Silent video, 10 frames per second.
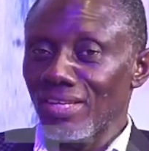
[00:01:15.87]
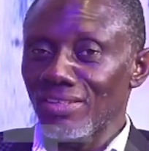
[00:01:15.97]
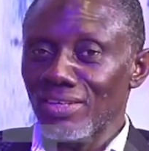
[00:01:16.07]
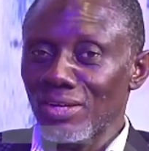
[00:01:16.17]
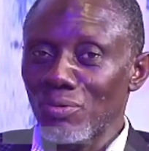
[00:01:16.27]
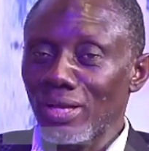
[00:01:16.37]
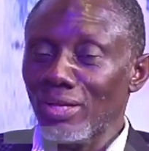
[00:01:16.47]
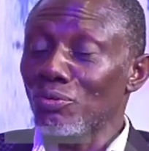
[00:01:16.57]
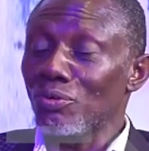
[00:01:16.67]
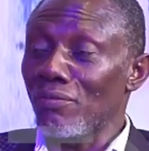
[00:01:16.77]
Nigeria will
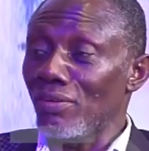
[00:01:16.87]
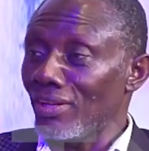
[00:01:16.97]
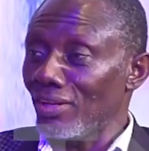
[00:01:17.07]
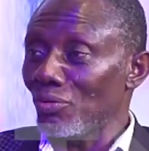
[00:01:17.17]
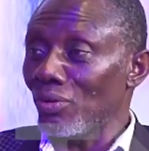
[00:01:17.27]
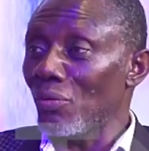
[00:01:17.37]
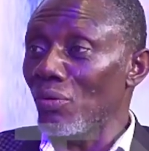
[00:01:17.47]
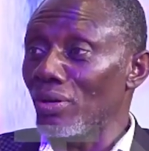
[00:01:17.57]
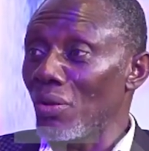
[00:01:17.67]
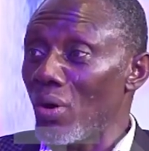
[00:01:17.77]
like do everything to get
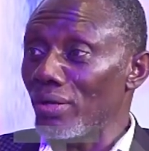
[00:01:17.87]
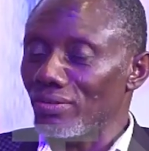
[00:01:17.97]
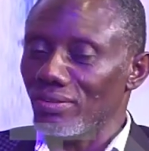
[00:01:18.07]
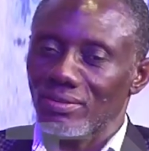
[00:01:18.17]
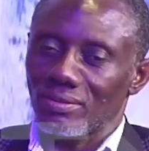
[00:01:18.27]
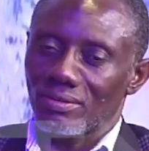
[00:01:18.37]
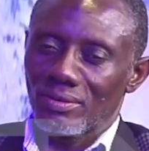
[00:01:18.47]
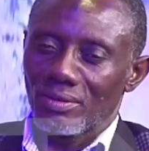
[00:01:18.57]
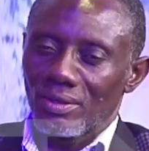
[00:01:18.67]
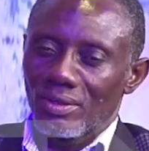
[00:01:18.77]
what they want.
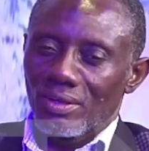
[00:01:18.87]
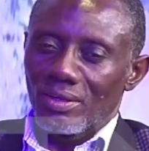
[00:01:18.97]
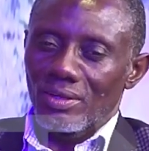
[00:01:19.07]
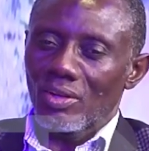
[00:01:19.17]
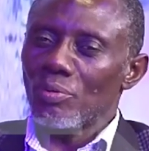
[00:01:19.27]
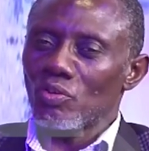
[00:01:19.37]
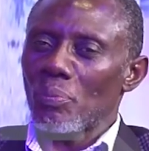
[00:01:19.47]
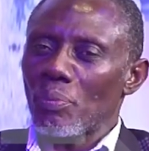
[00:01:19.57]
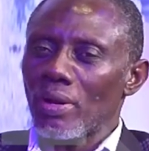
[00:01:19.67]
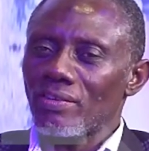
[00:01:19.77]
Don't be
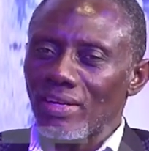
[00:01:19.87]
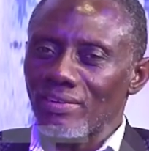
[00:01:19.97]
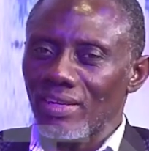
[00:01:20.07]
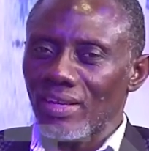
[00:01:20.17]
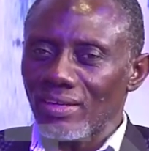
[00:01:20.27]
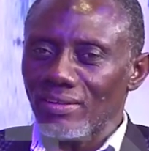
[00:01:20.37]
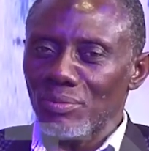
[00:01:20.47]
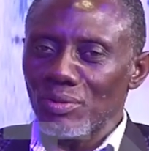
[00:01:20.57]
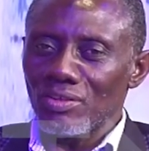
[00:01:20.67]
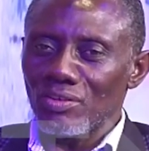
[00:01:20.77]
surprised that there has
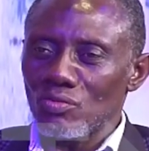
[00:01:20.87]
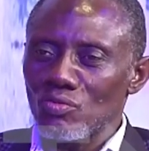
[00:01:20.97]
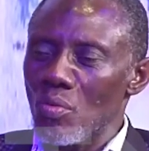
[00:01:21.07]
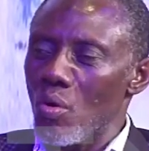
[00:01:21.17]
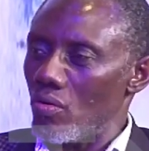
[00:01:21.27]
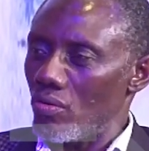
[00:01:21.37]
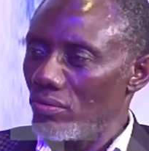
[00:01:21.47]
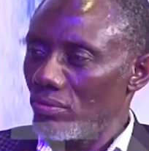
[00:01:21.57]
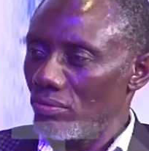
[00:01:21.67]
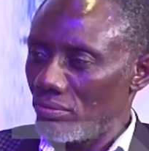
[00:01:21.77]
been this rumor.
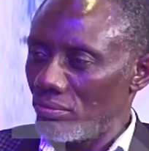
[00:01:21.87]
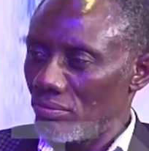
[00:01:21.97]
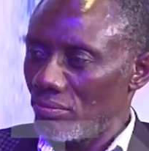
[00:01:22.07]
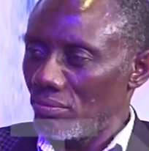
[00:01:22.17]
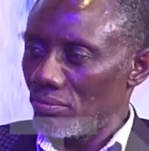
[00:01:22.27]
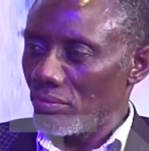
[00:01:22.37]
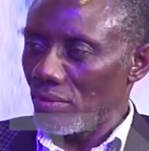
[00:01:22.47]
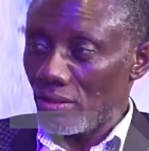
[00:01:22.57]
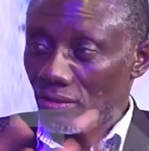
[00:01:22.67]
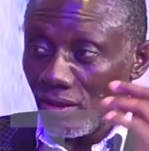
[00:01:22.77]

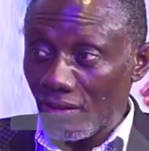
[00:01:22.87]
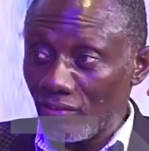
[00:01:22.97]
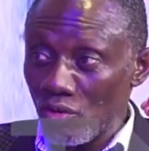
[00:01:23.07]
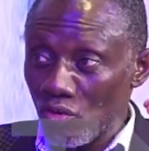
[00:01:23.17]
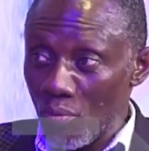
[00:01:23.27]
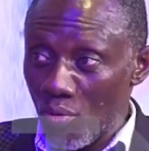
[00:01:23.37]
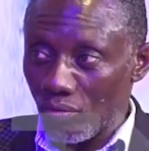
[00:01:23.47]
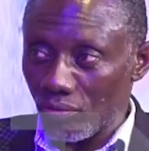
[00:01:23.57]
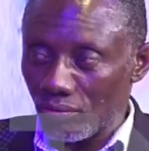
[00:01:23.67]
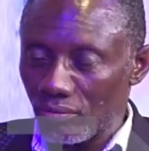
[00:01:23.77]
I say rumor.
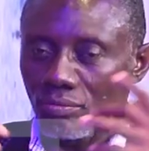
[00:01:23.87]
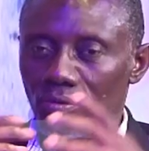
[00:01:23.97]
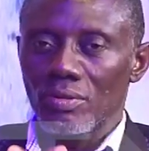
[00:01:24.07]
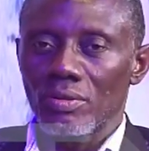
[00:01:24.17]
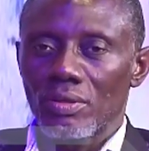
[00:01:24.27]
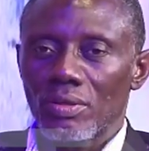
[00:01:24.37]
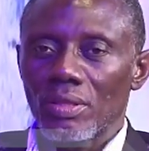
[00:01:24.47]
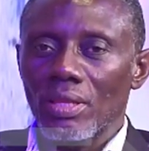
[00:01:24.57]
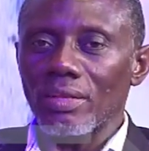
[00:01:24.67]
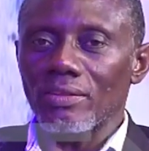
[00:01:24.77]

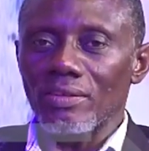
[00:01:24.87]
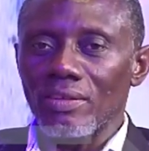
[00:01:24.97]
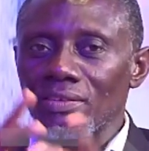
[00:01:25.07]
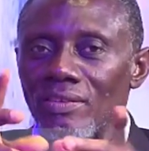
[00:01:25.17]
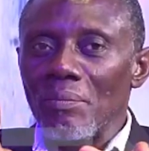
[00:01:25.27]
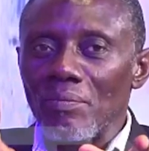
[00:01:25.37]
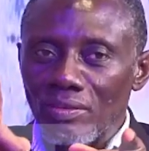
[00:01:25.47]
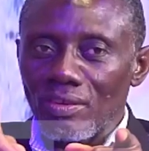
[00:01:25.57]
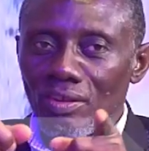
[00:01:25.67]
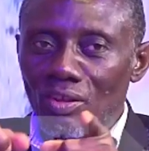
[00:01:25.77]
That is
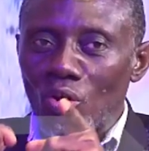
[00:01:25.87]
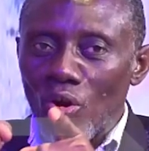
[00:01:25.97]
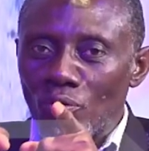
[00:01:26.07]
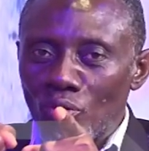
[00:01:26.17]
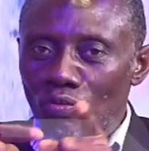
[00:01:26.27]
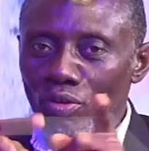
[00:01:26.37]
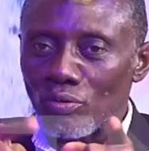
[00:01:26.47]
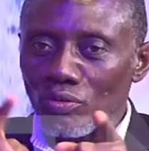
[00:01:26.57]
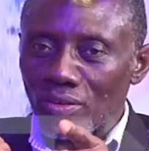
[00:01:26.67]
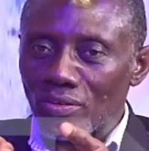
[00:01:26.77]
the governor of
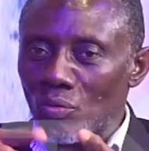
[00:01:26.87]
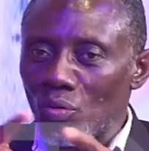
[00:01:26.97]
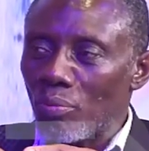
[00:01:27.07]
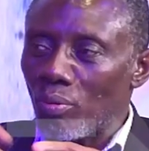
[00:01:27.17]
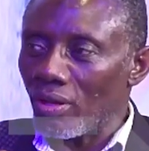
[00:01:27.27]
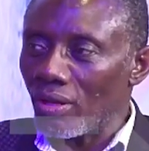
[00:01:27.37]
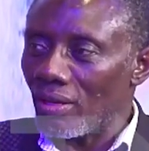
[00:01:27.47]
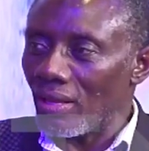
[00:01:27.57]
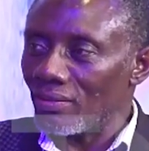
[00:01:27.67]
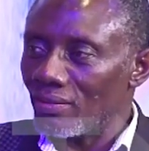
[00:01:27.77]
Imo State is the one
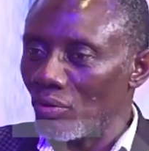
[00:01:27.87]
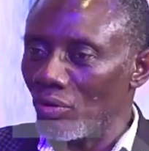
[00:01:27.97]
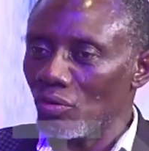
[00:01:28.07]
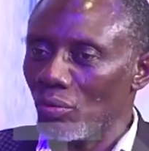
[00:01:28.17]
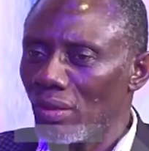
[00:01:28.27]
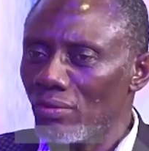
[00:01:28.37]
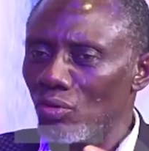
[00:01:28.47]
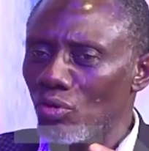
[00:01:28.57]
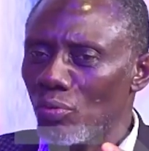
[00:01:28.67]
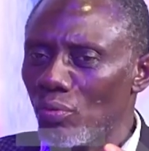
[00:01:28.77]
blocking that, because sometimes
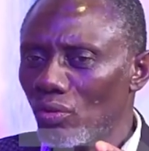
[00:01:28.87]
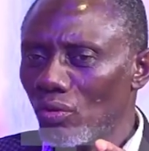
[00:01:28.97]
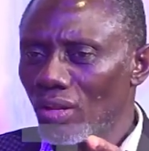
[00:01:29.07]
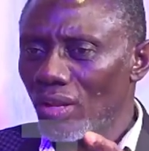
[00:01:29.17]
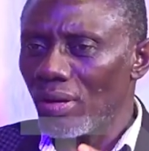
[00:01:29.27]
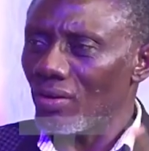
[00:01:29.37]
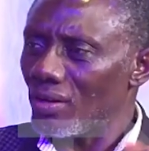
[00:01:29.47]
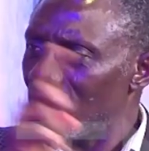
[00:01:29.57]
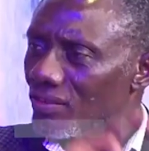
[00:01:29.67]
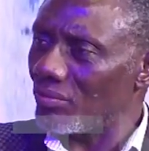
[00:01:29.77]
people are talking about
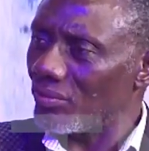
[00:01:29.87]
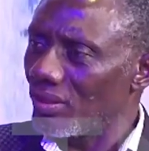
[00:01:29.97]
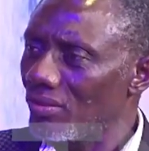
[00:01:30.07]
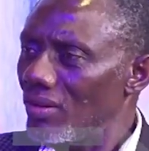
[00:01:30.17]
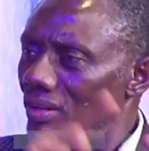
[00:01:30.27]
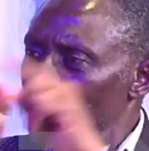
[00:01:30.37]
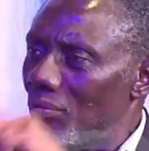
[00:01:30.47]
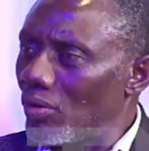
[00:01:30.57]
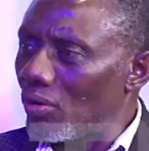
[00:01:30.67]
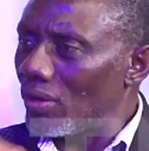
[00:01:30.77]
release him
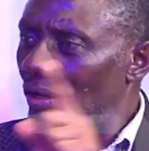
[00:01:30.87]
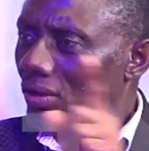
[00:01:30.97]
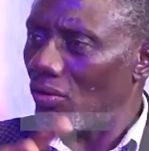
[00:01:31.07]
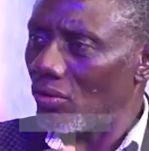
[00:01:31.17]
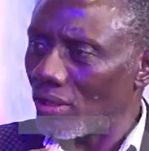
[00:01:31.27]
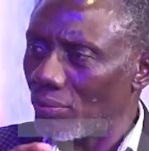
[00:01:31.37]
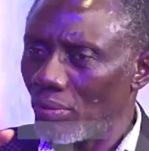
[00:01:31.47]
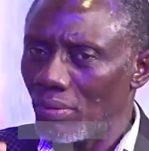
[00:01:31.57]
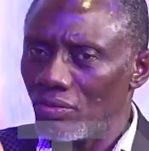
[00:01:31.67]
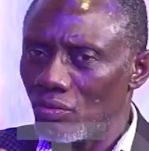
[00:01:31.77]
and all that.
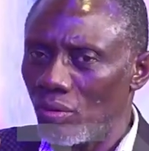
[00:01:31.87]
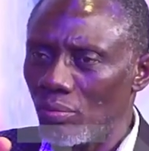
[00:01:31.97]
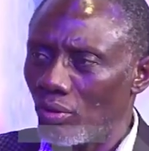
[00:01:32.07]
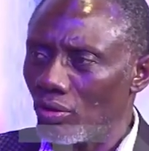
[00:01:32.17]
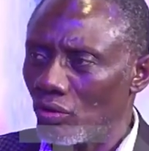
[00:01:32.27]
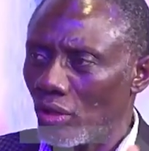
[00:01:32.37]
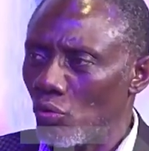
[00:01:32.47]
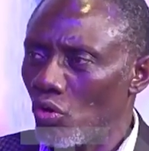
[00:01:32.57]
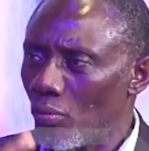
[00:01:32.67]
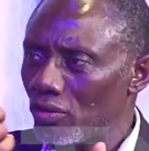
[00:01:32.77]
Probably he's the one blocking, so he
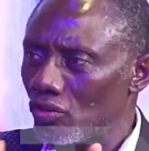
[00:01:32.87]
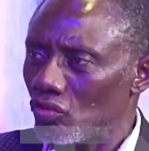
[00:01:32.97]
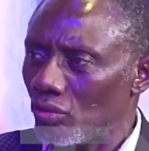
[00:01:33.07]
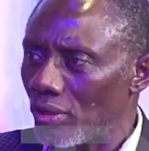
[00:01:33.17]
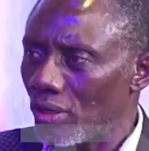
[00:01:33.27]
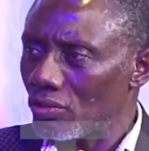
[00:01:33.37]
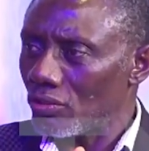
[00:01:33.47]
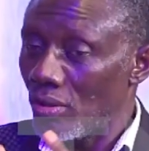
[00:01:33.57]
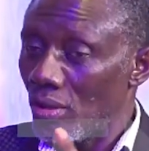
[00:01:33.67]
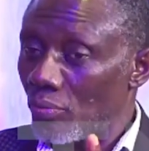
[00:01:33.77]
won't come and disrupt the
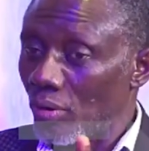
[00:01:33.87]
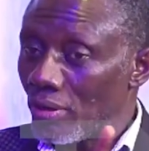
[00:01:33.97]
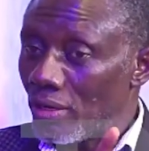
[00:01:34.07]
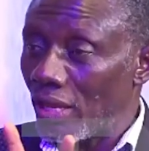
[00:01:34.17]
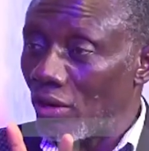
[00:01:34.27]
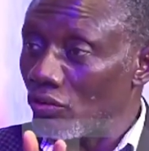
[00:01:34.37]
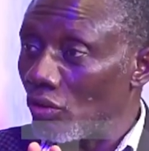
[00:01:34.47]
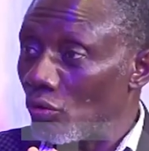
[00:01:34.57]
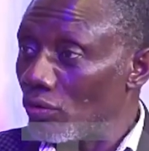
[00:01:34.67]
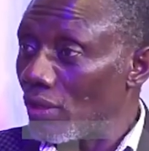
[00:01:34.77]
election. Probably they are not
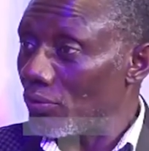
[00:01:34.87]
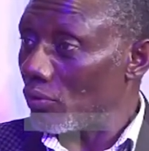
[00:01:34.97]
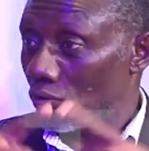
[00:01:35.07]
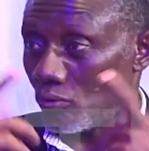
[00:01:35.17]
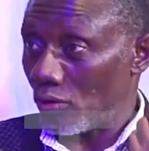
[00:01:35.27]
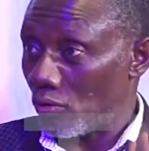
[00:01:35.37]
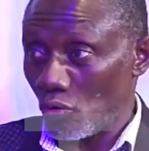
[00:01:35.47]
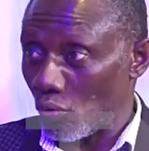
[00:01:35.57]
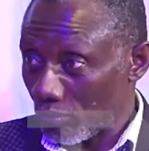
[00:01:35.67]
in good terms also, I don't know.